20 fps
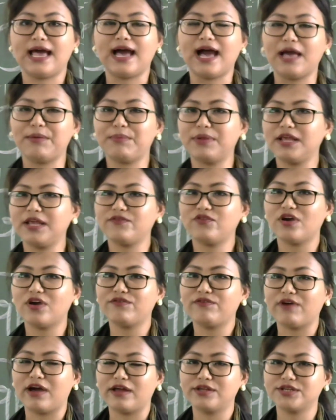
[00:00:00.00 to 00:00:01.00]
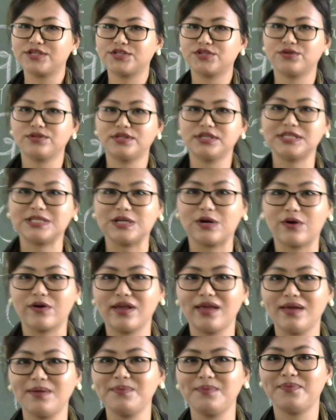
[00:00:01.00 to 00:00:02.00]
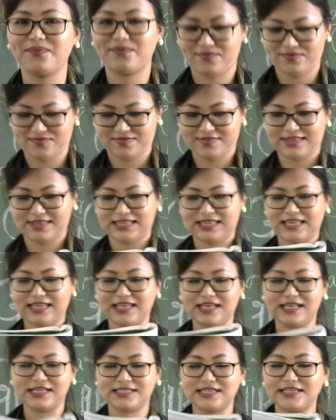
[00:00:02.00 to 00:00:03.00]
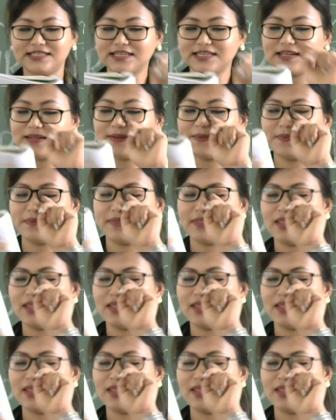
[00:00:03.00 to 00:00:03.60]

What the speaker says: I believe you have understood the story, isn't it?